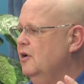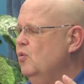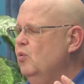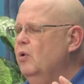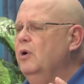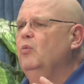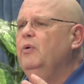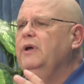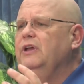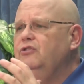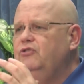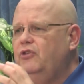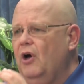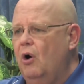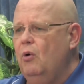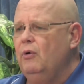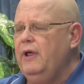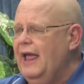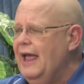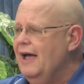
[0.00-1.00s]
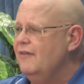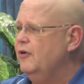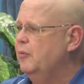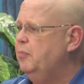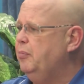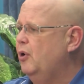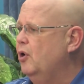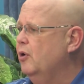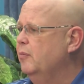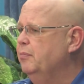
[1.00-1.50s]
When we don't have a
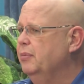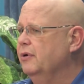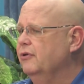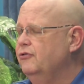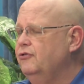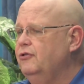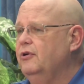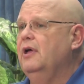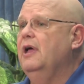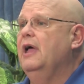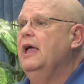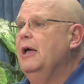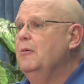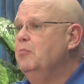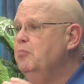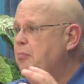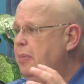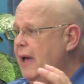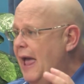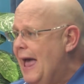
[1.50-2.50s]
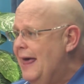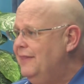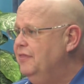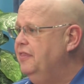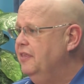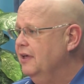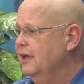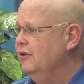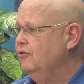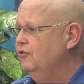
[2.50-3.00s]
purpose,
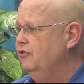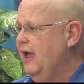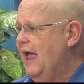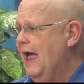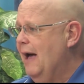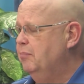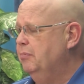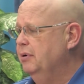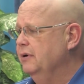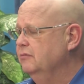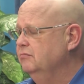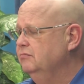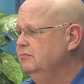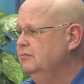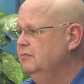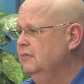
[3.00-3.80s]
bad things happen.